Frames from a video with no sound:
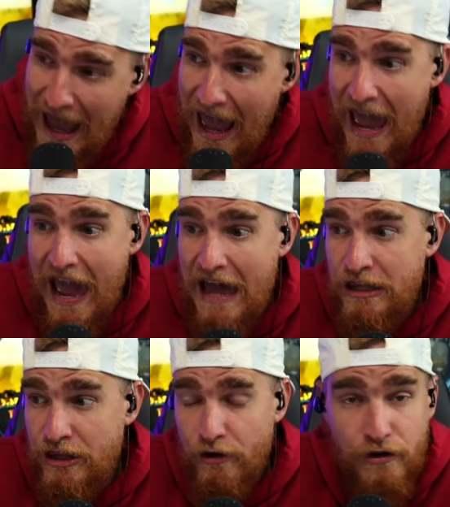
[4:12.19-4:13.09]
and
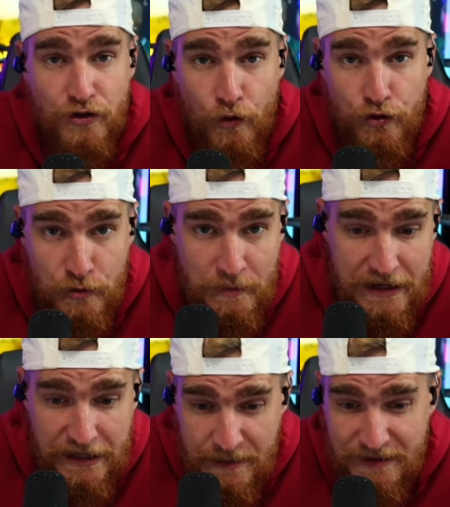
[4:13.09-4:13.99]
there is going to be
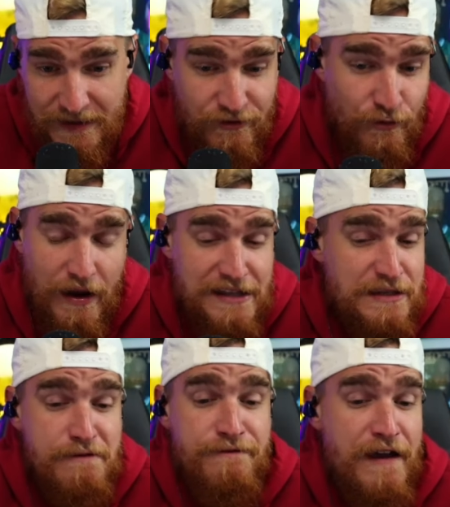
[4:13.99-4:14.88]
clips left and right. And to
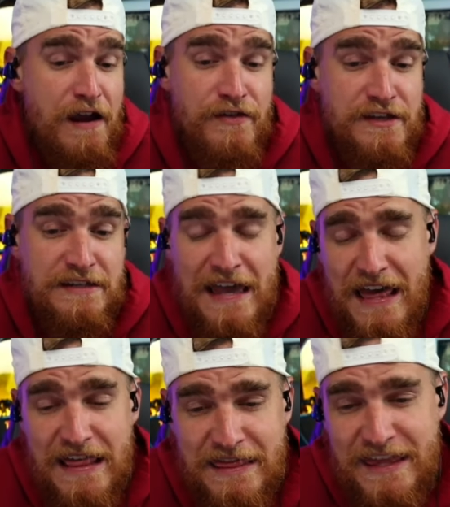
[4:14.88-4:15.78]
be fair, this
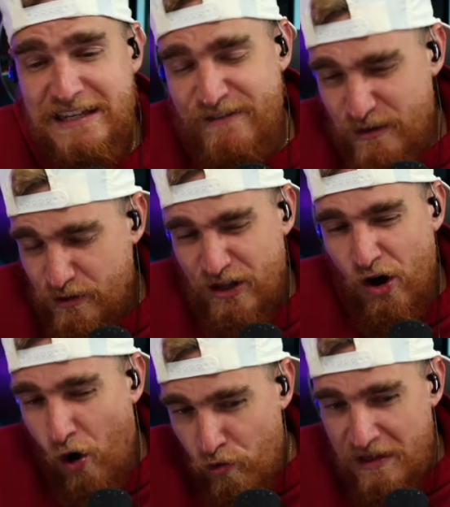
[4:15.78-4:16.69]
if this was the
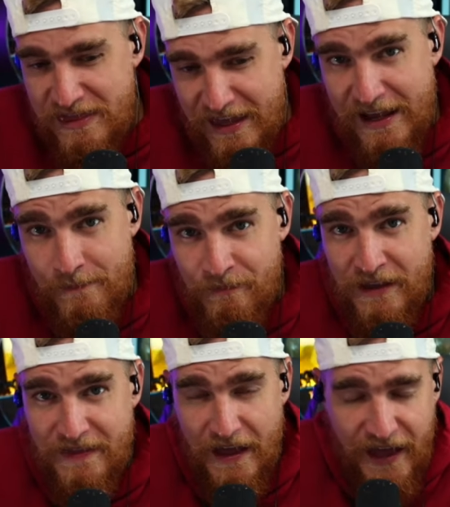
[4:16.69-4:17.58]
only thing
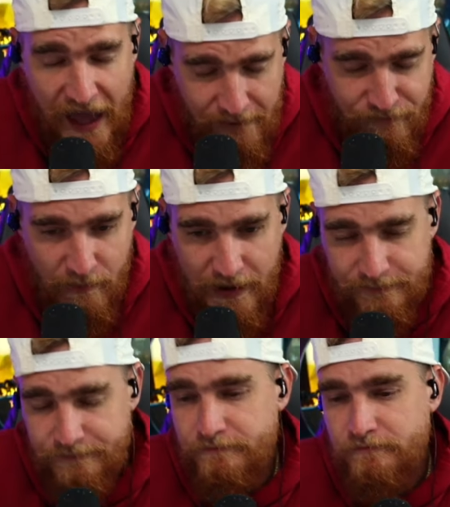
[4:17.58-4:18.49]
that came from it,
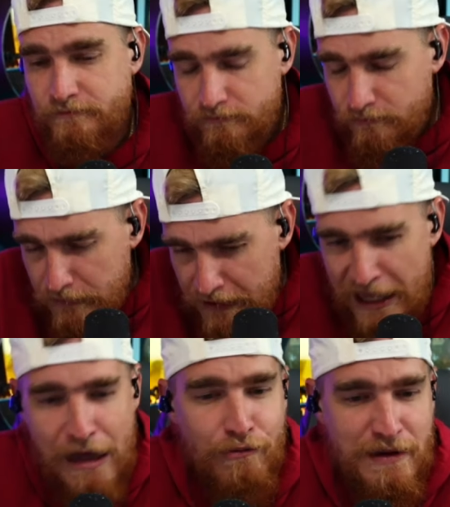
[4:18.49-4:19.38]

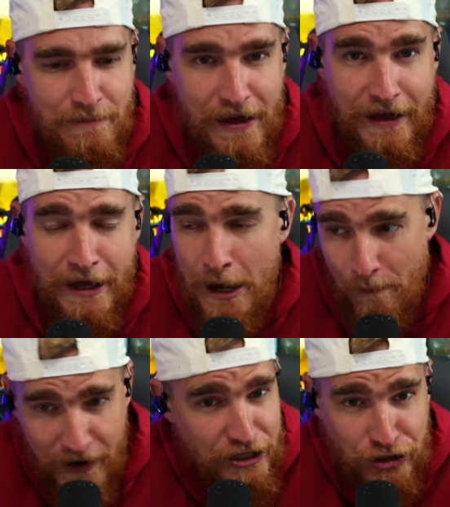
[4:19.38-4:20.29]
it would be big.
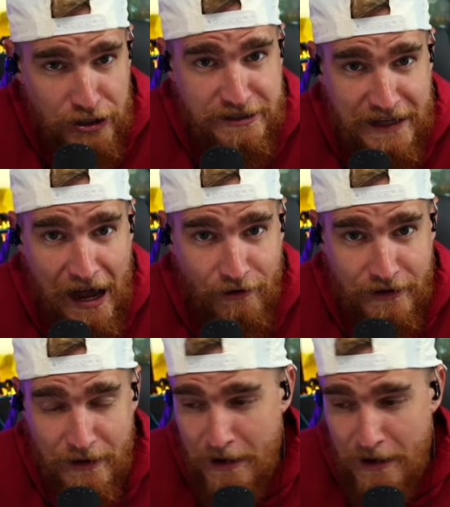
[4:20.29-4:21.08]
But he shuts down,